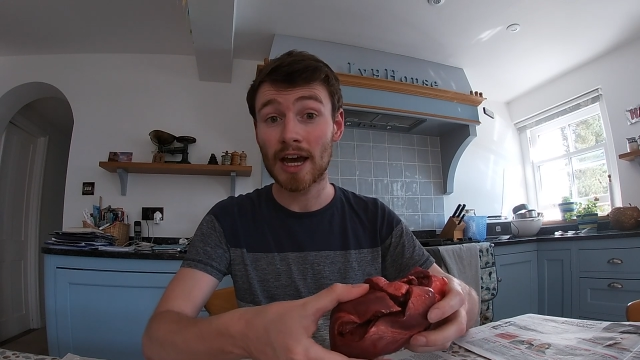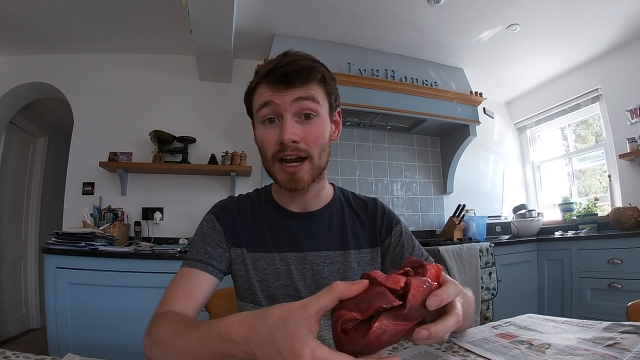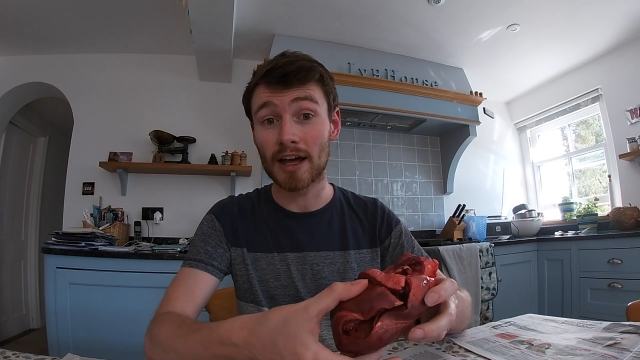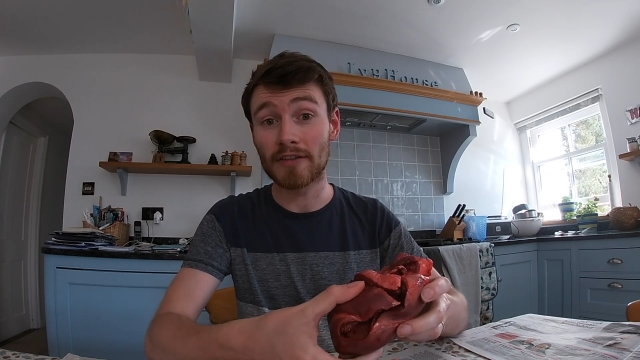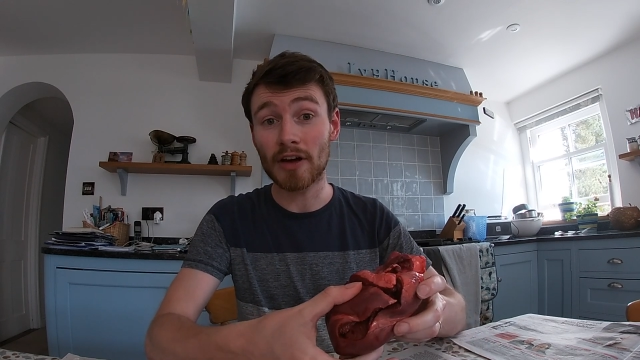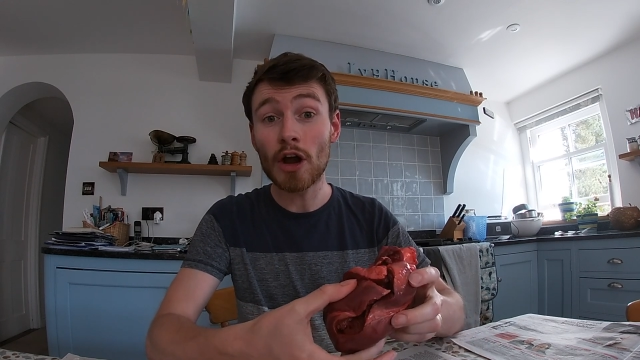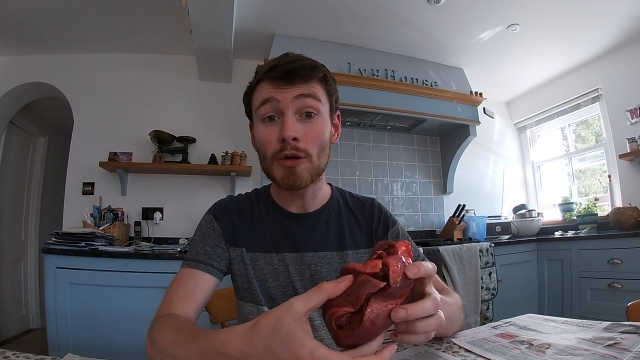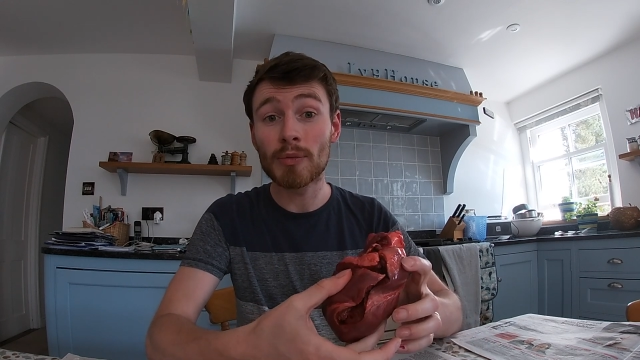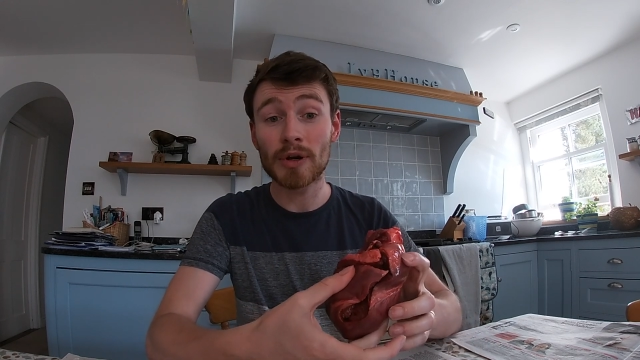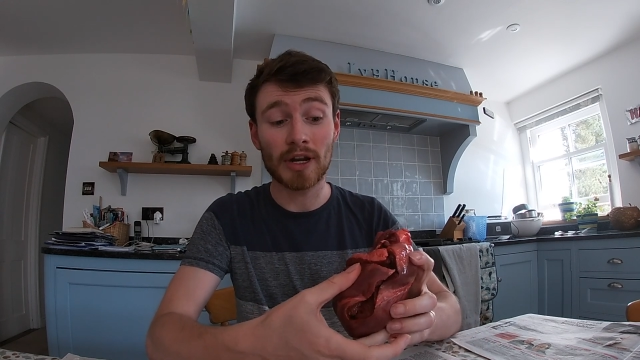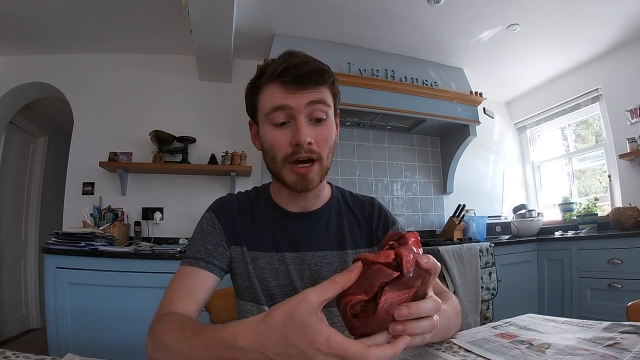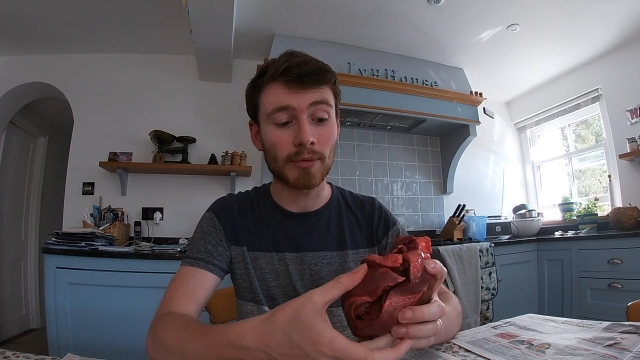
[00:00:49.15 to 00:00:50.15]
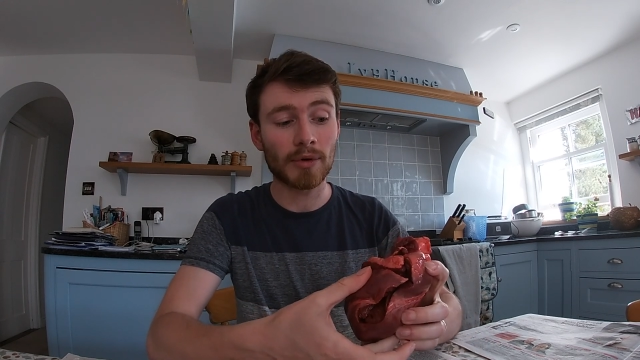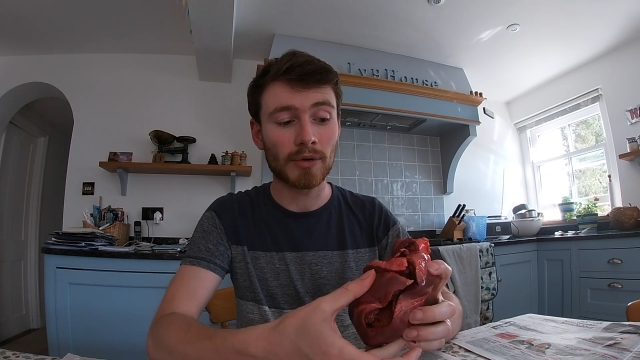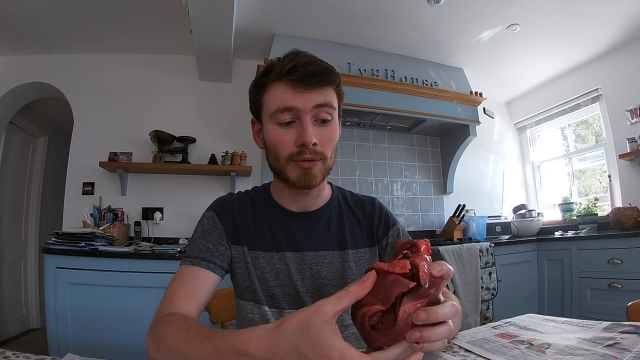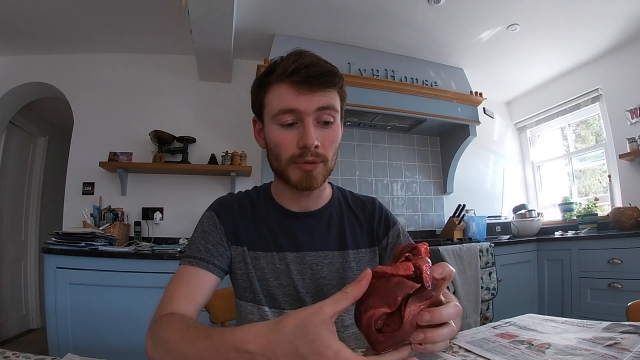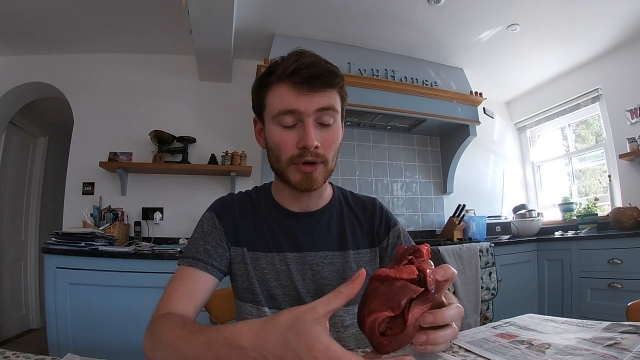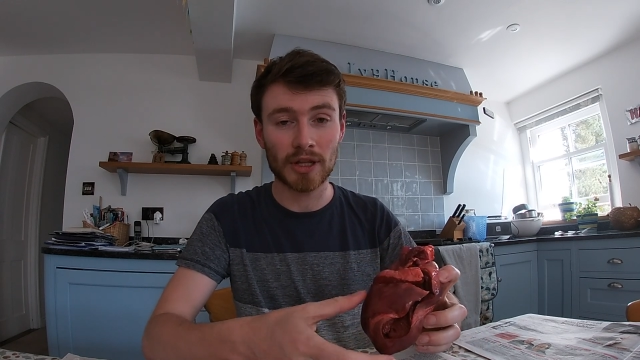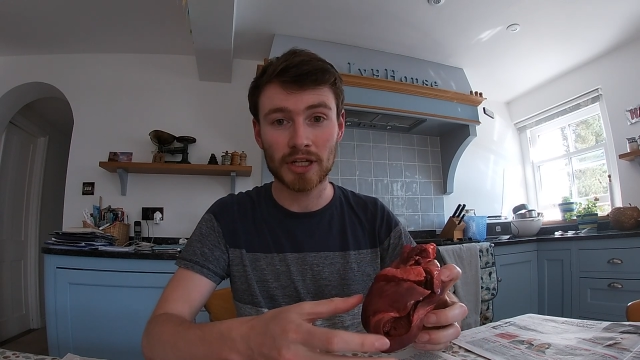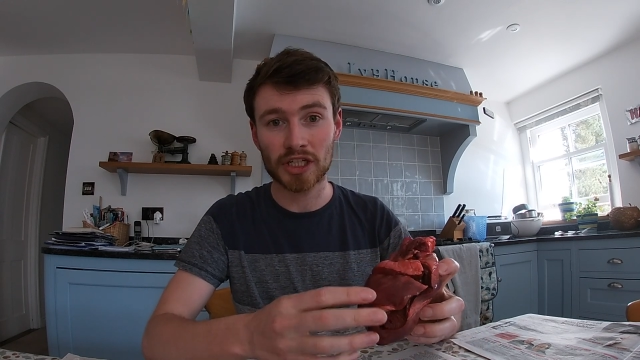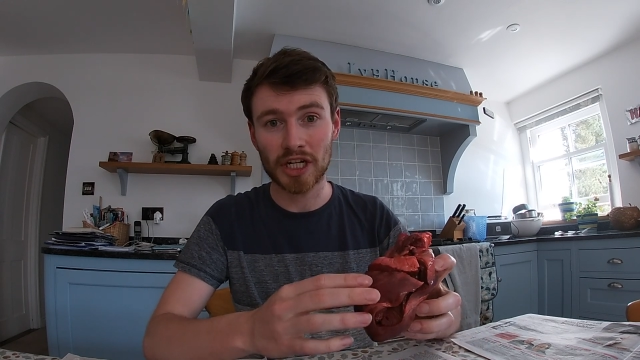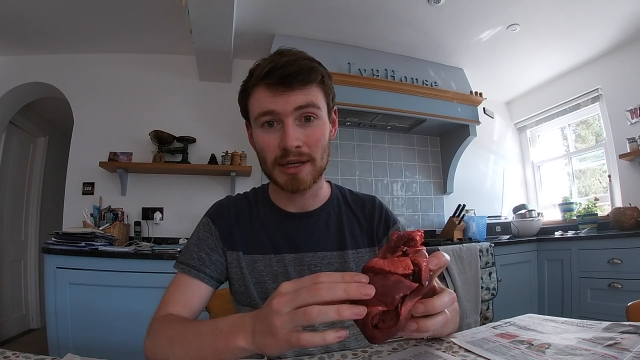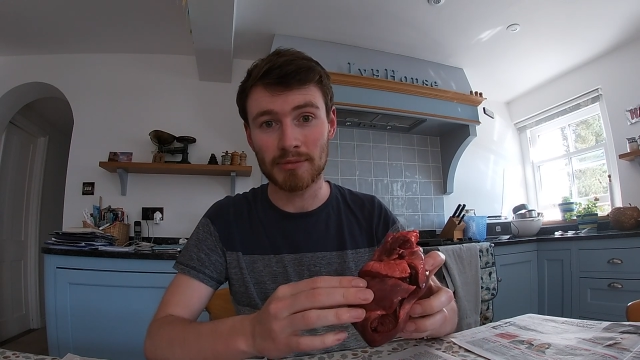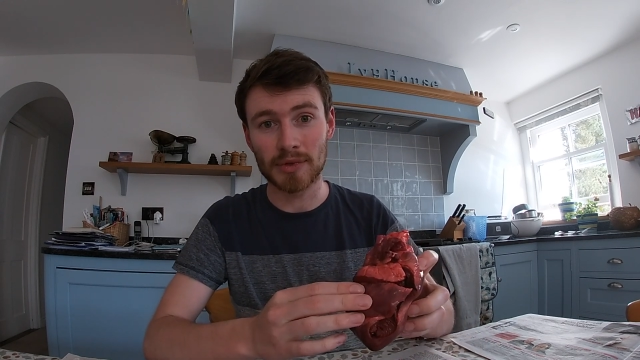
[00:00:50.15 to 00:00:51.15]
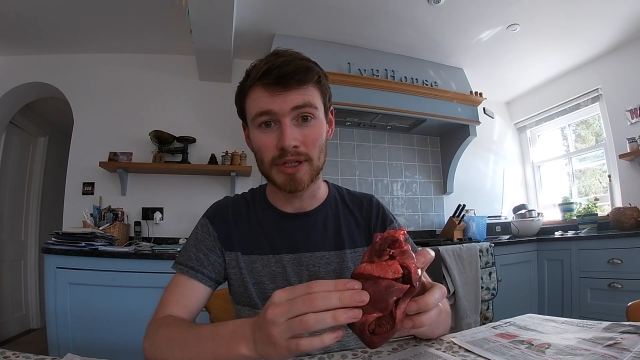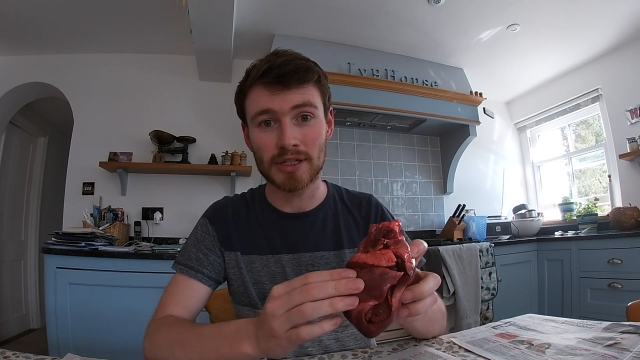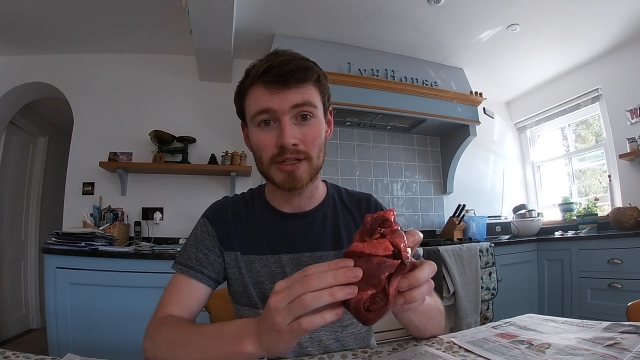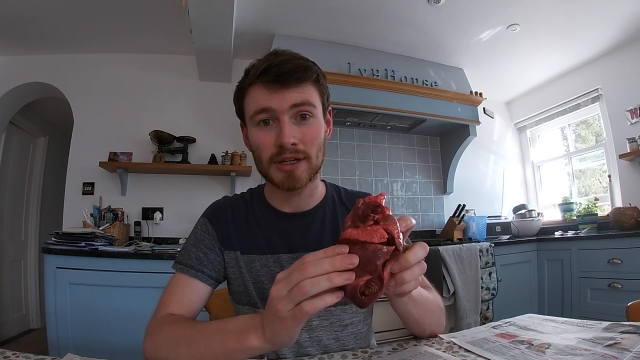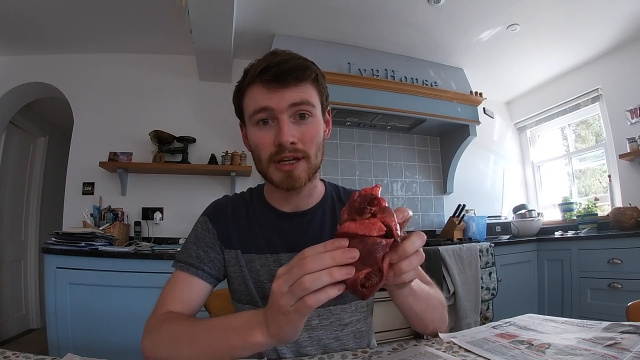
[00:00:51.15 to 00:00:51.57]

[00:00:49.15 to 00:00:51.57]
and I opened up one of the chambers.